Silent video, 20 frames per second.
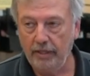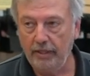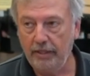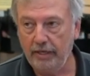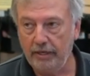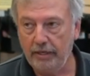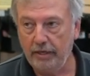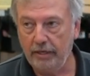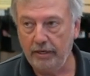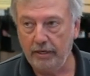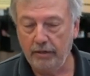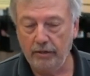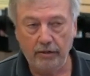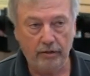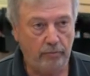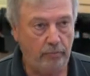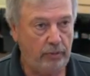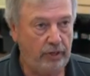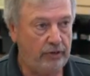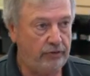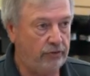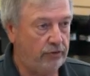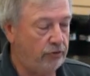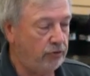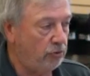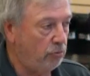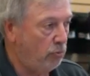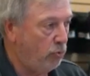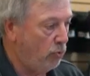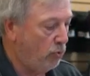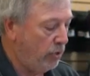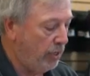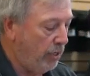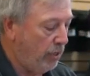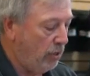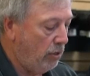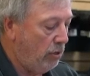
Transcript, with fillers: that the piece is supporting.